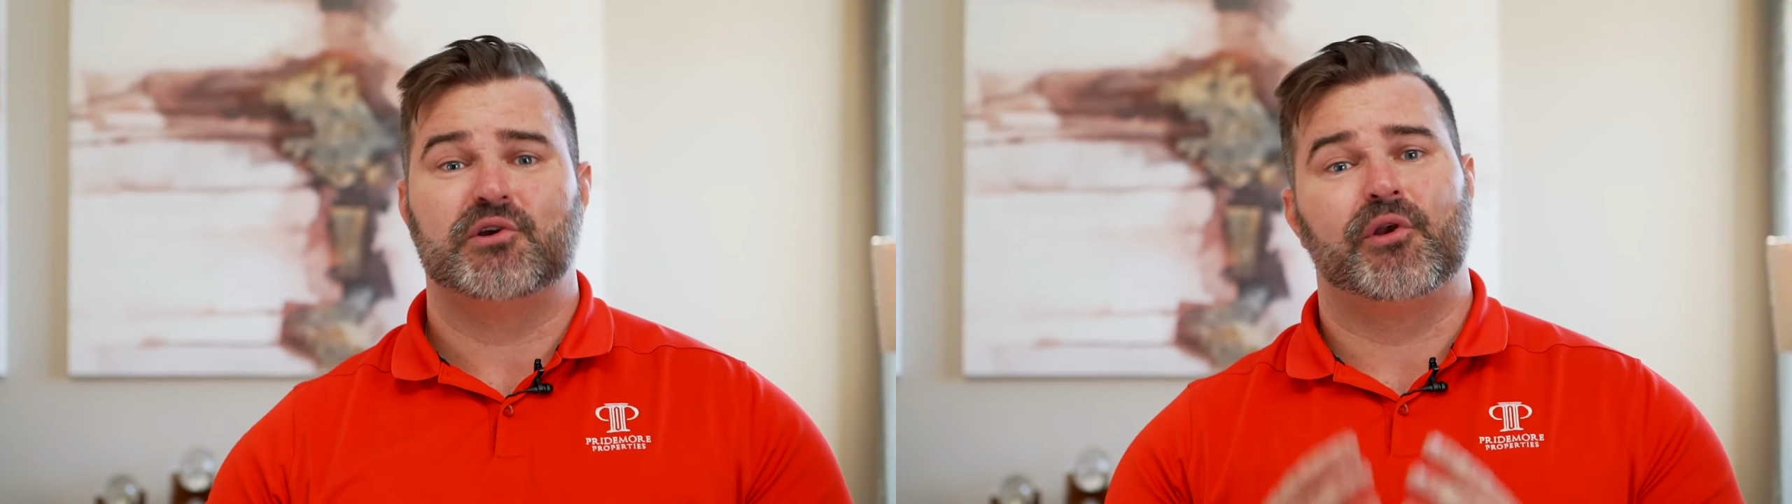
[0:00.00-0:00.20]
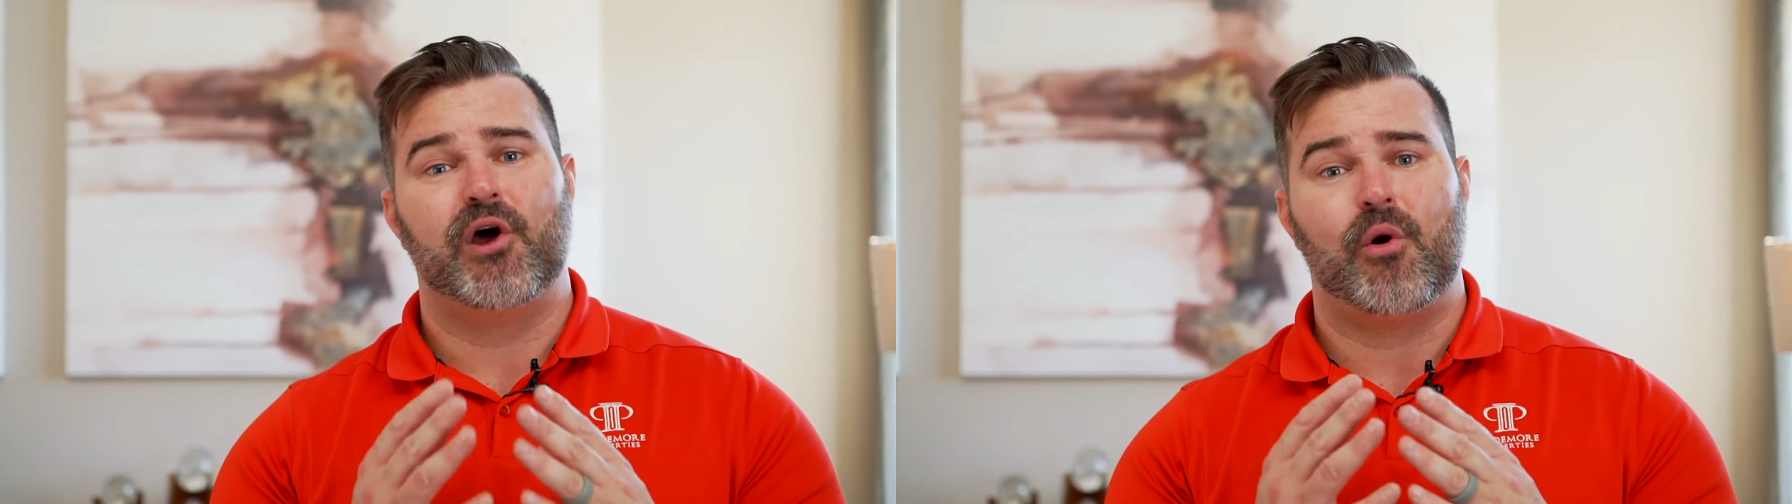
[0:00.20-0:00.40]

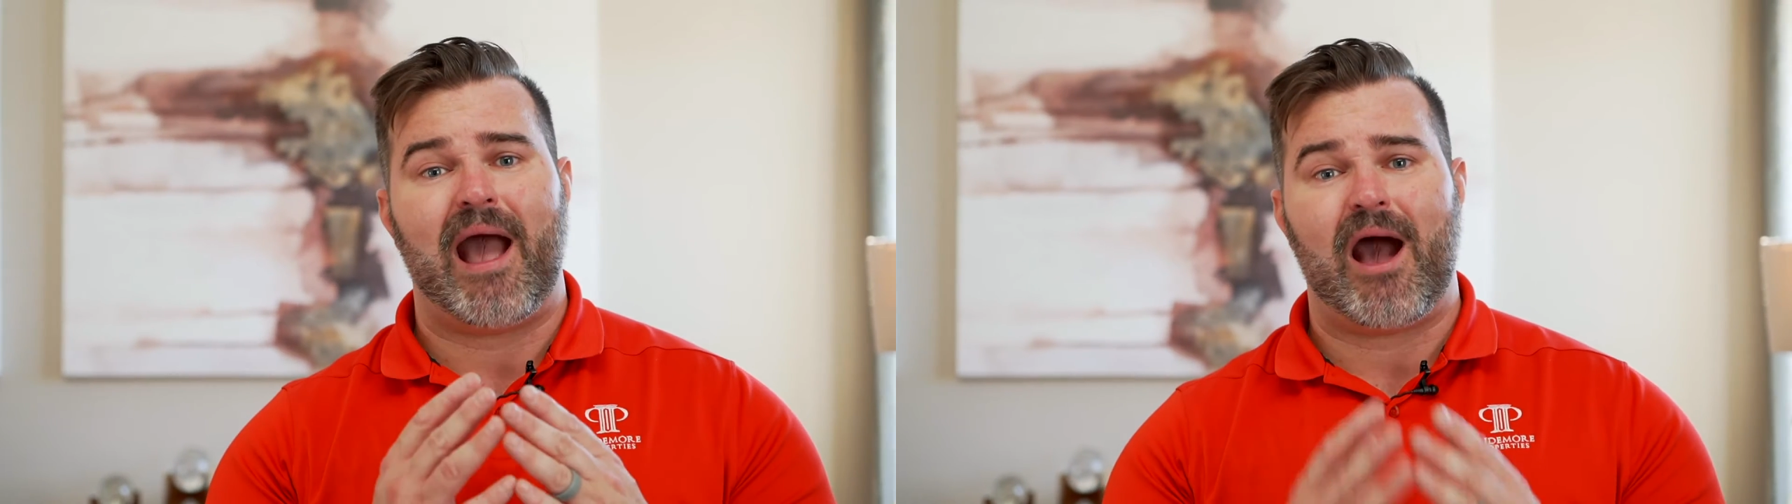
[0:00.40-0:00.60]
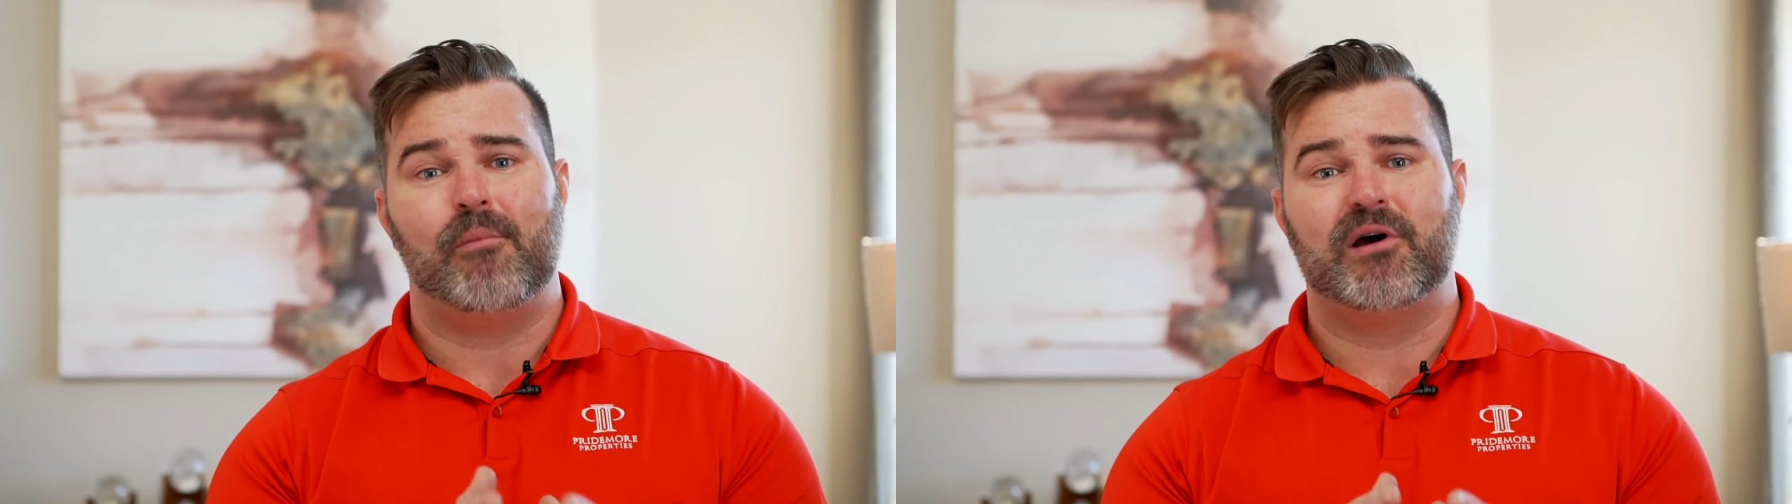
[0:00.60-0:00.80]
you'll know
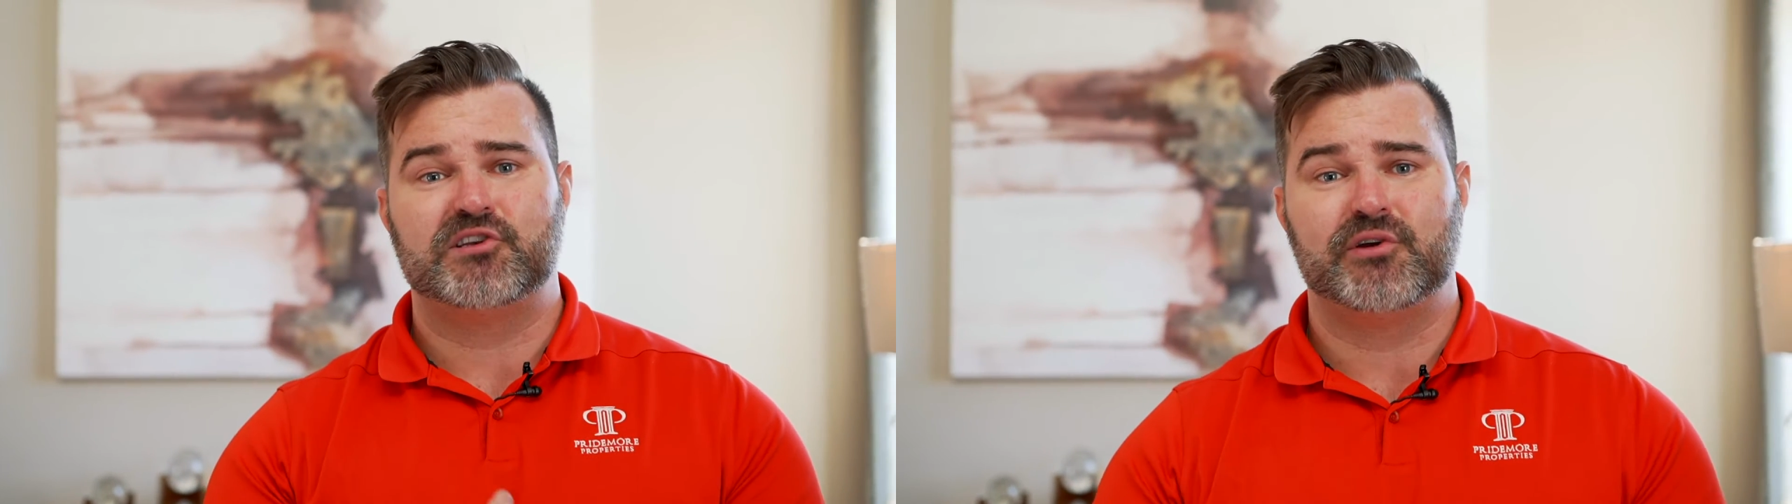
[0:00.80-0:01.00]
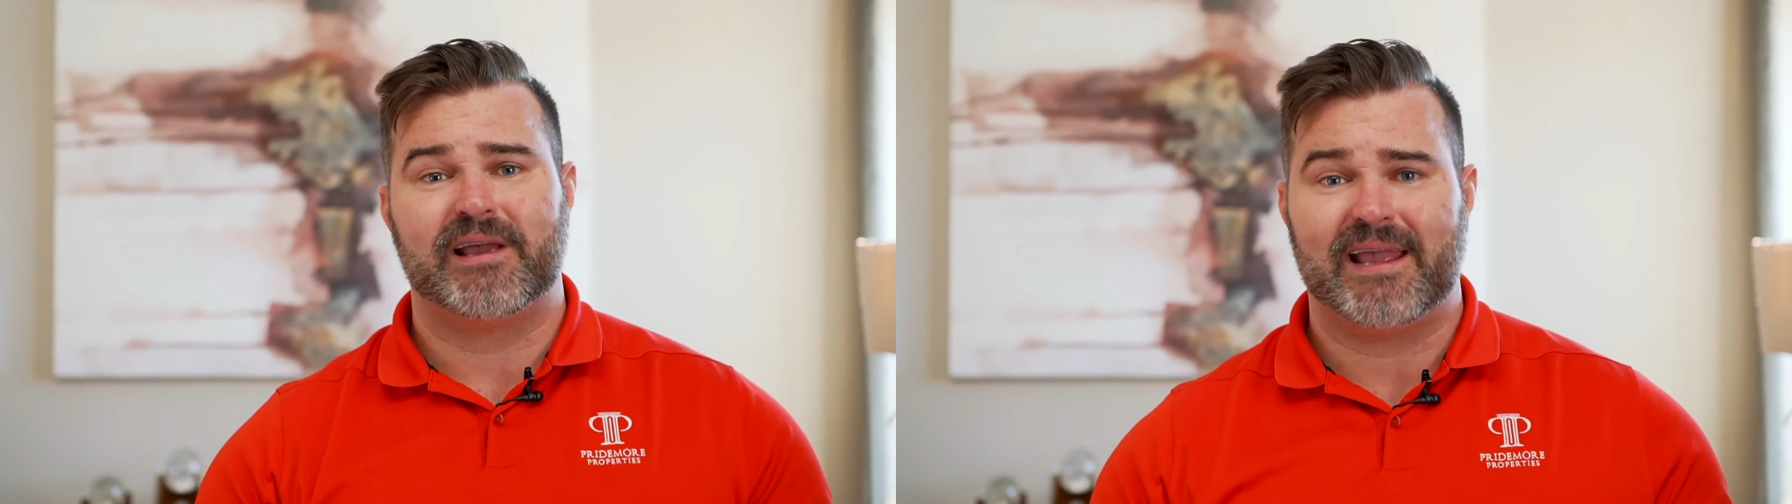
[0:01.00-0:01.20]
how
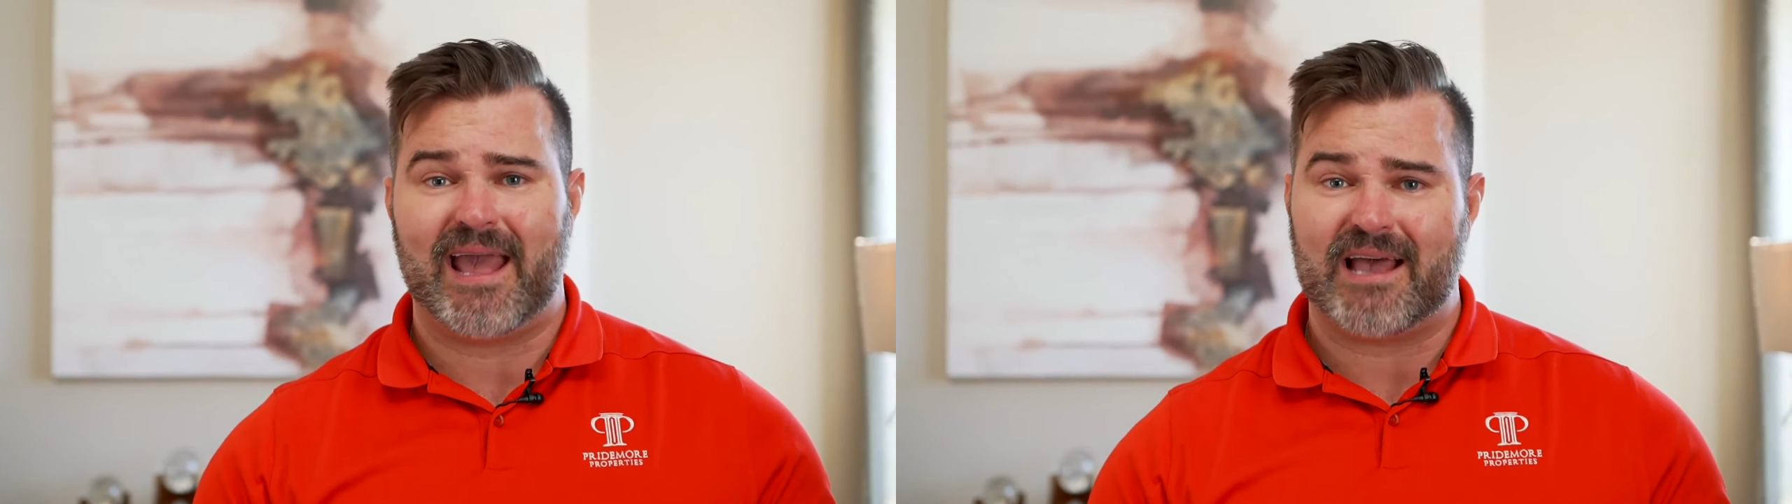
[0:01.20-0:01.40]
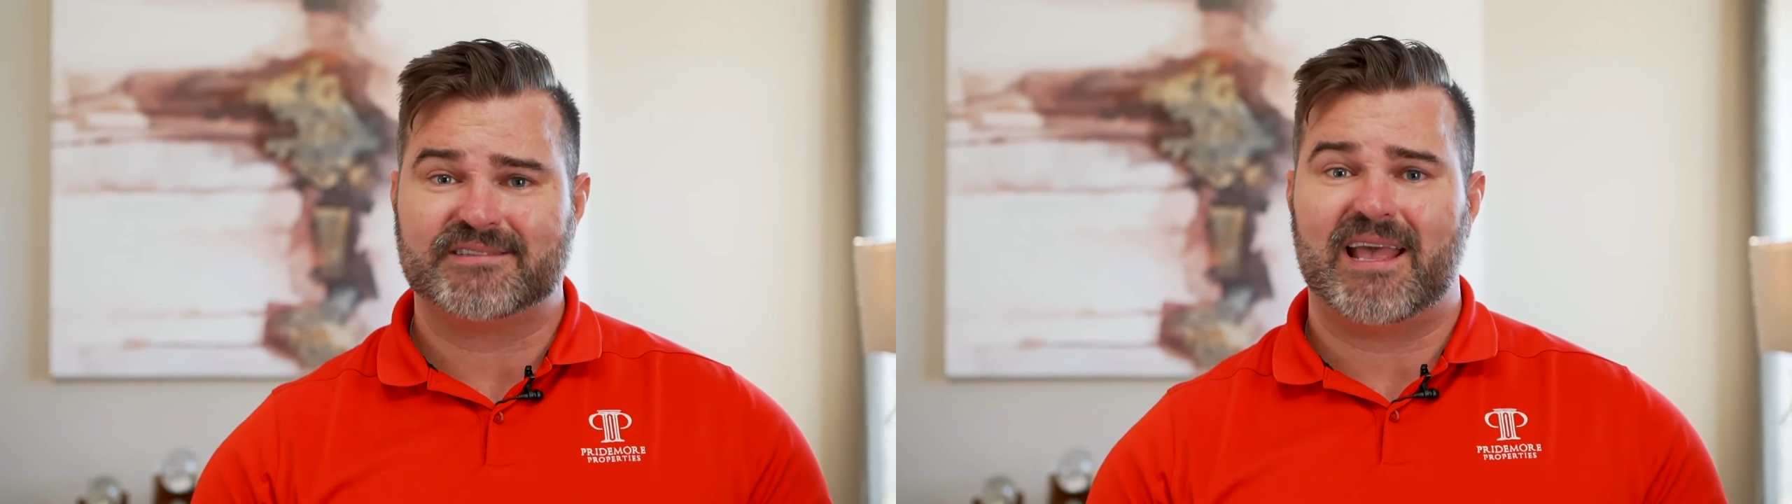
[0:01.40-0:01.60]
much you can
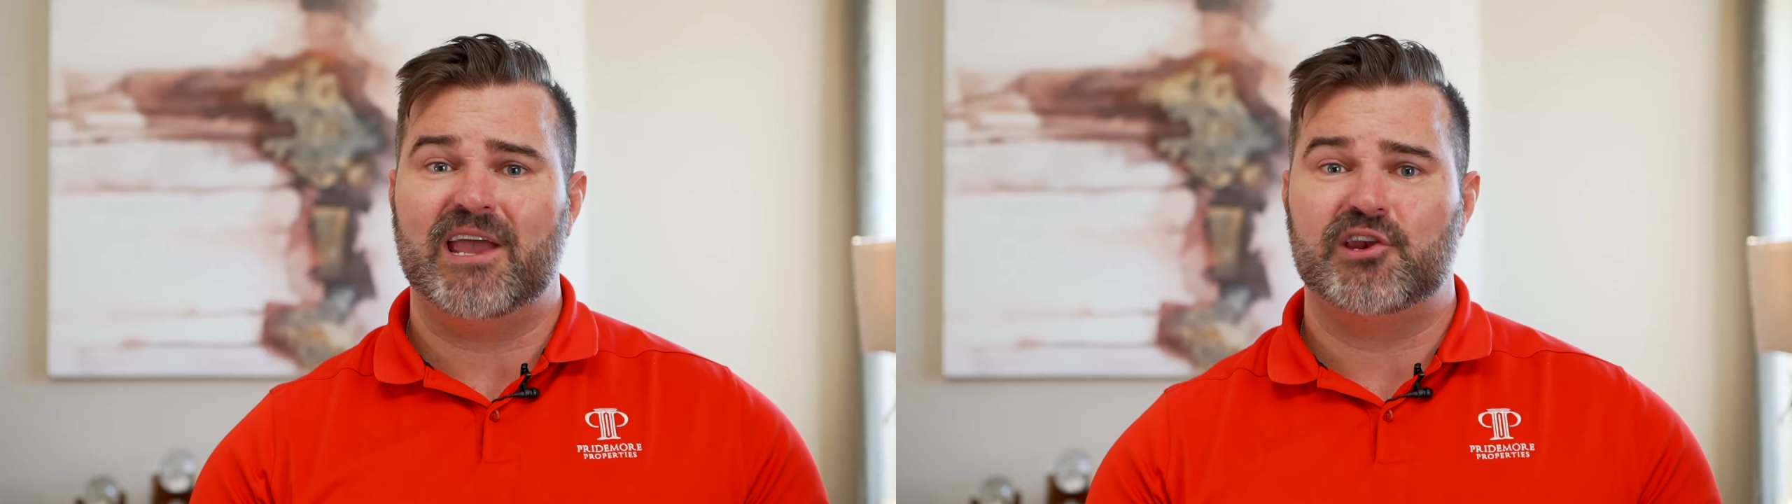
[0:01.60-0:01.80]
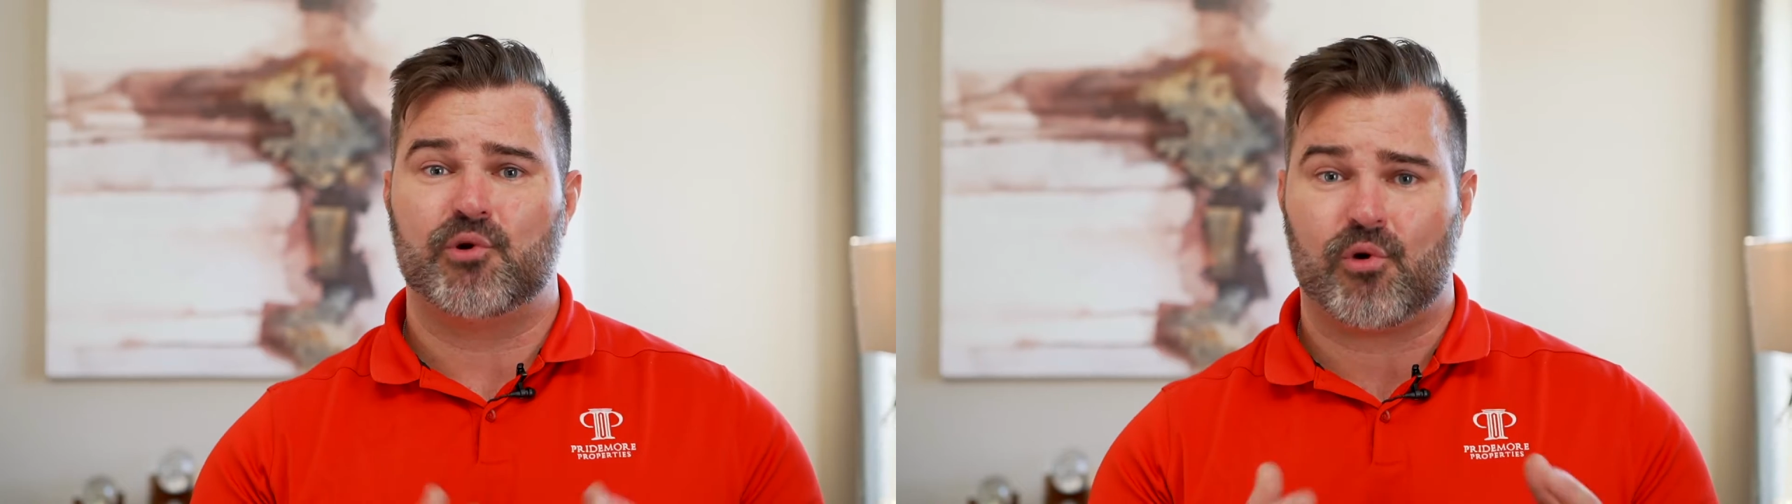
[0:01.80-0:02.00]

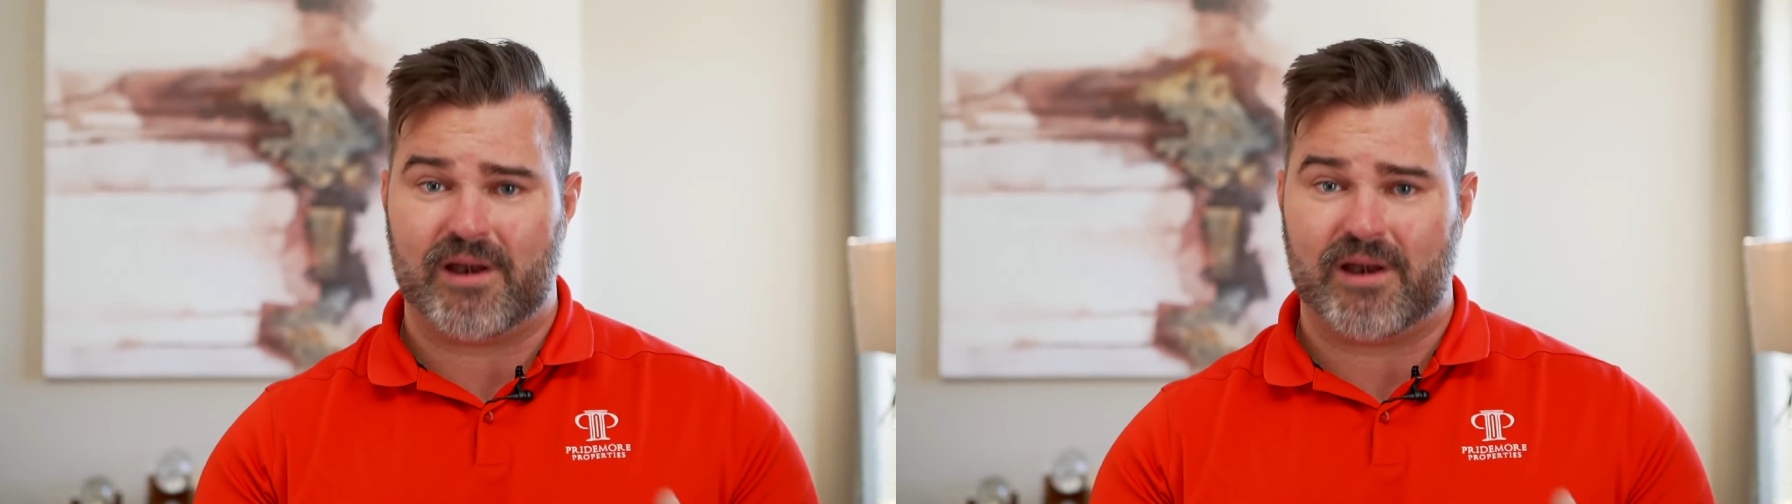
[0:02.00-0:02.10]
cascade your